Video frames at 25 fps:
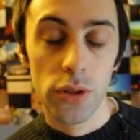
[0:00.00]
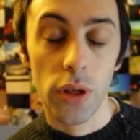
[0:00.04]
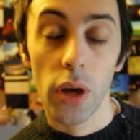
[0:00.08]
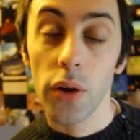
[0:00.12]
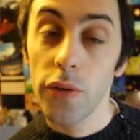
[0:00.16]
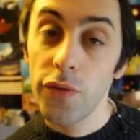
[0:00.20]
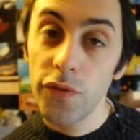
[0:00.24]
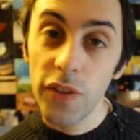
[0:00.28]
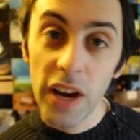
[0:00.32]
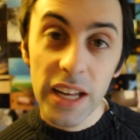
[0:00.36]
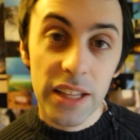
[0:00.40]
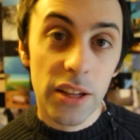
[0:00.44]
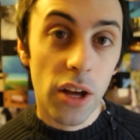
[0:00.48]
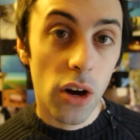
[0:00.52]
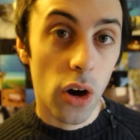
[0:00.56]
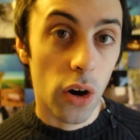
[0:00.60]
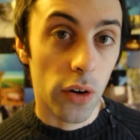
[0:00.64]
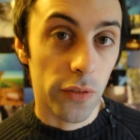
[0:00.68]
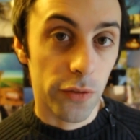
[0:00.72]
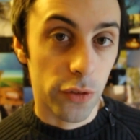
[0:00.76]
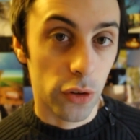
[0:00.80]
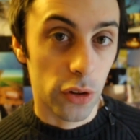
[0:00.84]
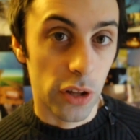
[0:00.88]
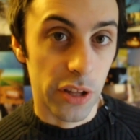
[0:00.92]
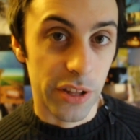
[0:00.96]
So fan
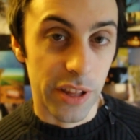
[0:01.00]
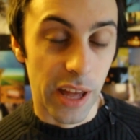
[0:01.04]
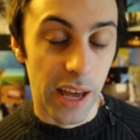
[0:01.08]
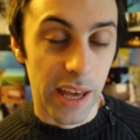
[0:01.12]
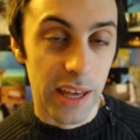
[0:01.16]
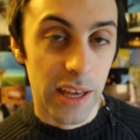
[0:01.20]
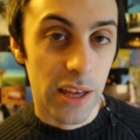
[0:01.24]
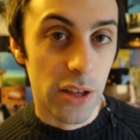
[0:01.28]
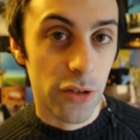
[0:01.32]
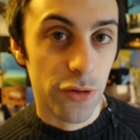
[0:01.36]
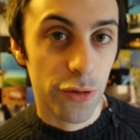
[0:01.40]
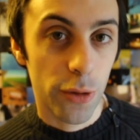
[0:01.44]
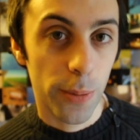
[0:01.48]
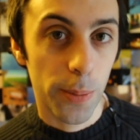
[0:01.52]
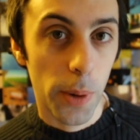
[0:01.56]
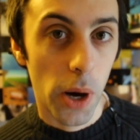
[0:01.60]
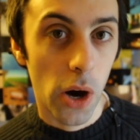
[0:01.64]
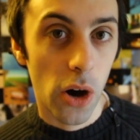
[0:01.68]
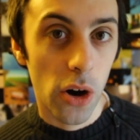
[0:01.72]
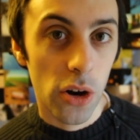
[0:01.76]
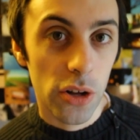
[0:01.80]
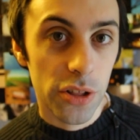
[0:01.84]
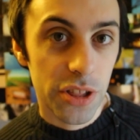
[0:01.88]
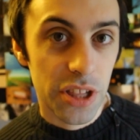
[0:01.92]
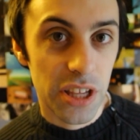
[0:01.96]
art for the day is from
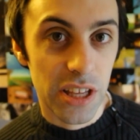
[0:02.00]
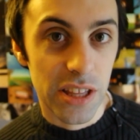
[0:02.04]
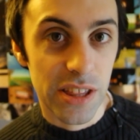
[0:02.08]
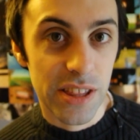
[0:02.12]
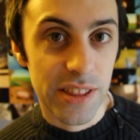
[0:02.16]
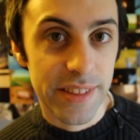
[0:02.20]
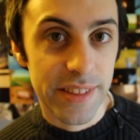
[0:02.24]
Artist